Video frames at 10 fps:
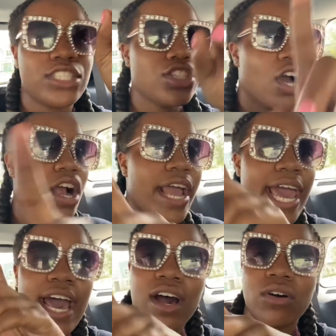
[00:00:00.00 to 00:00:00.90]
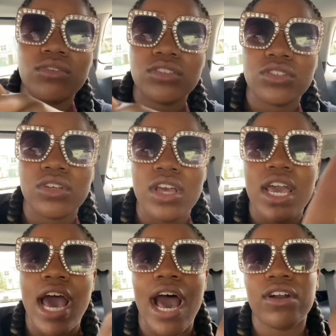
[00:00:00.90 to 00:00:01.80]
to our house.
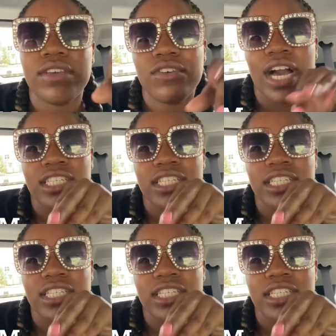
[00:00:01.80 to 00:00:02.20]
I'll give you guys a